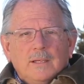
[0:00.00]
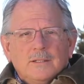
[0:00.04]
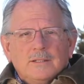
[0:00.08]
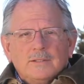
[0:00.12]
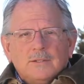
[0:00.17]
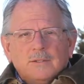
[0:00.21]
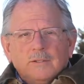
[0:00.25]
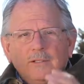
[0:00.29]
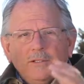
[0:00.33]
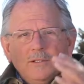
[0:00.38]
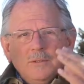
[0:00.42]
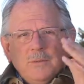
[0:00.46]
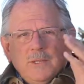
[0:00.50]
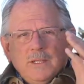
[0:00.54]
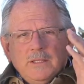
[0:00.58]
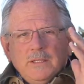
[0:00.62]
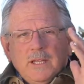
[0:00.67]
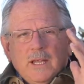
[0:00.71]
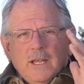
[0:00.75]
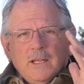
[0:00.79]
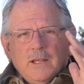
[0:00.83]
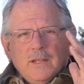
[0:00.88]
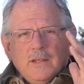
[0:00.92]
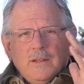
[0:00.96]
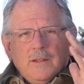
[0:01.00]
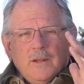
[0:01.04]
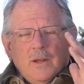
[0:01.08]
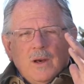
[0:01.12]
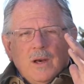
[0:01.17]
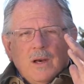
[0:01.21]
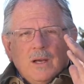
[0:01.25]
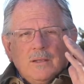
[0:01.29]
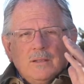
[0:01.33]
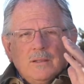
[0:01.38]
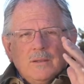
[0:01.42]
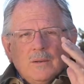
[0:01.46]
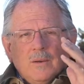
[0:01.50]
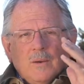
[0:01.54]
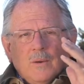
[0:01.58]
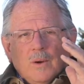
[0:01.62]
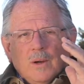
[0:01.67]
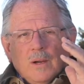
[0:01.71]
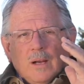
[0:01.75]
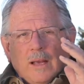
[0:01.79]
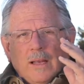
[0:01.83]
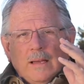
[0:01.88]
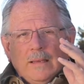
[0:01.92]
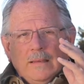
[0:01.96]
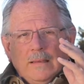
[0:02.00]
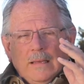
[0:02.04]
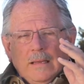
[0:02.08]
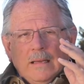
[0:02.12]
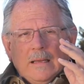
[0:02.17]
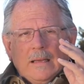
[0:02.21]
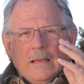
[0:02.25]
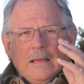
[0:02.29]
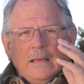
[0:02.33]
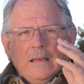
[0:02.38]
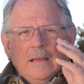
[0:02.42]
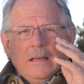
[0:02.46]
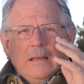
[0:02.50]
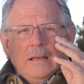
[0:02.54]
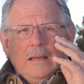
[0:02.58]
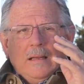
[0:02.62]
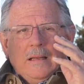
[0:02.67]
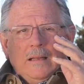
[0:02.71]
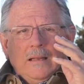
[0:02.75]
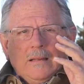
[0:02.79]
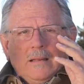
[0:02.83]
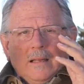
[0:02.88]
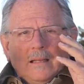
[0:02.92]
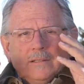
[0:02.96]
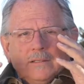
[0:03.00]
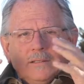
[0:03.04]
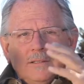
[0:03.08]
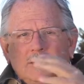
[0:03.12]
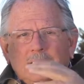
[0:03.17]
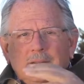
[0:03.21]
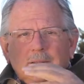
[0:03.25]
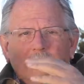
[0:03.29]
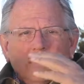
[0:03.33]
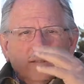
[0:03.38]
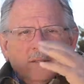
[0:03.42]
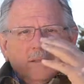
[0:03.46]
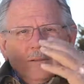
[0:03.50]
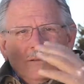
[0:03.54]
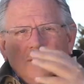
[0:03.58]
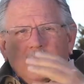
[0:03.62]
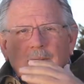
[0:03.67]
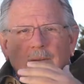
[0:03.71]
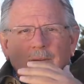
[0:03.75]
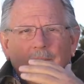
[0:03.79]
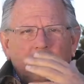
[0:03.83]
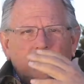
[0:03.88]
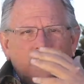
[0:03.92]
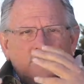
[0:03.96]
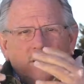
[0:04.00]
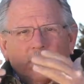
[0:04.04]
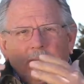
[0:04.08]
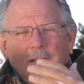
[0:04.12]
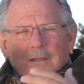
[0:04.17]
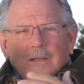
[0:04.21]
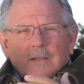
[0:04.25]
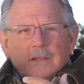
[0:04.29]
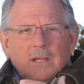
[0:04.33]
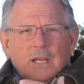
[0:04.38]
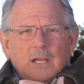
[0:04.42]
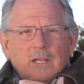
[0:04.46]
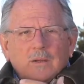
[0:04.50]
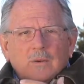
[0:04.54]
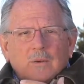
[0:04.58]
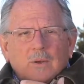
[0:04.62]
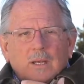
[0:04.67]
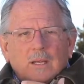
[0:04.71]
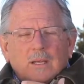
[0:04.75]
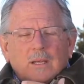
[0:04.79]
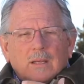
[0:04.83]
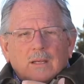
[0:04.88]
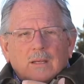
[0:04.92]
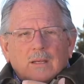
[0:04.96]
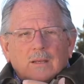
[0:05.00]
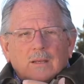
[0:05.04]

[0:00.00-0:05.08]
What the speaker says: As soon as we take a thought or an idea that's continuing